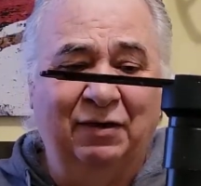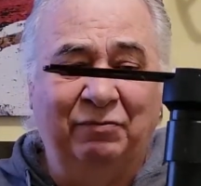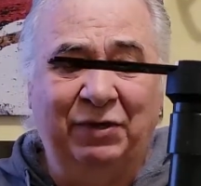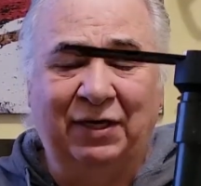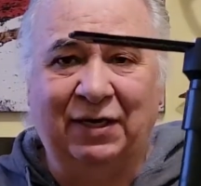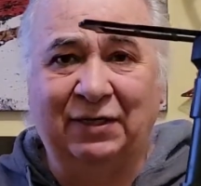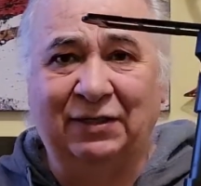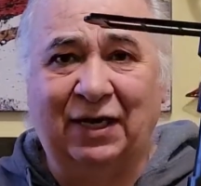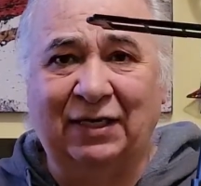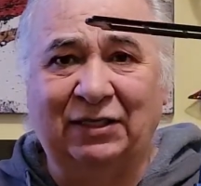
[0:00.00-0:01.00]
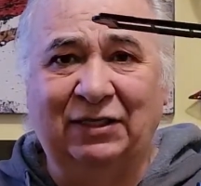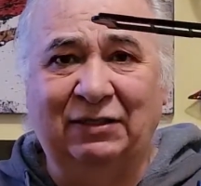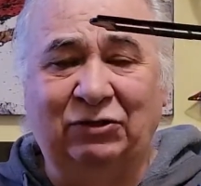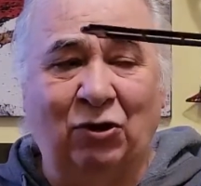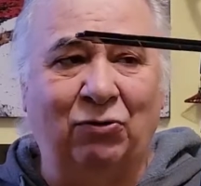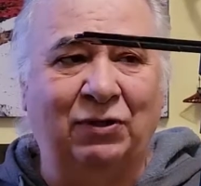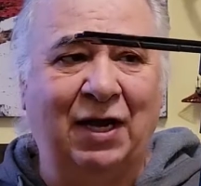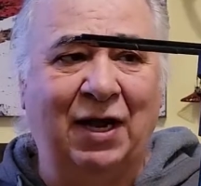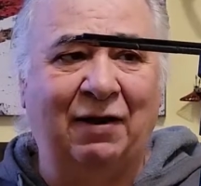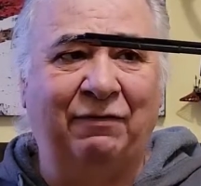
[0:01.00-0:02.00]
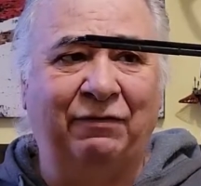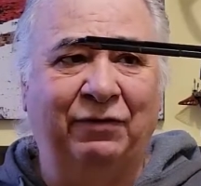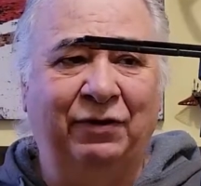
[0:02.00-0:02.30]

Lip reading: because I don't have